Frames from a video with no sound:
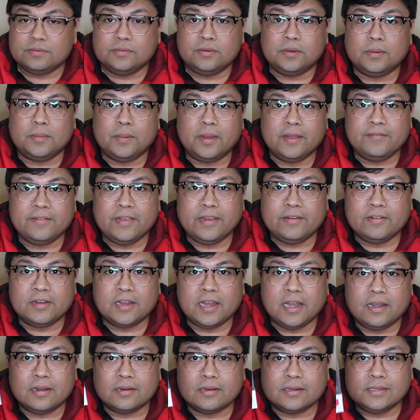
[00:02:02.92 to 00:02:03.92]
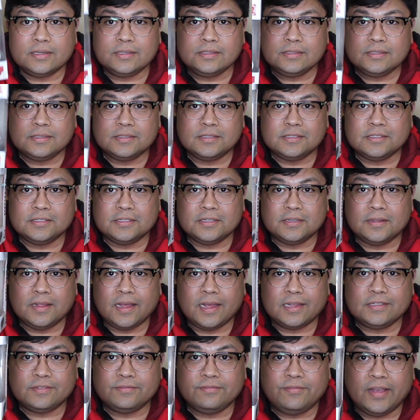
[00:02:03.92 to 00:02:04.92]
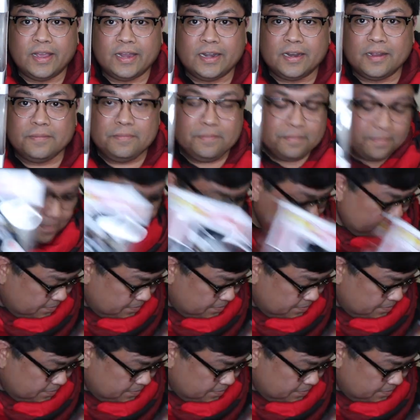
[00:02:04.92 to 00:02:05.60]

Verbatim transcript: is one of my favorite characters, and so that's Venom.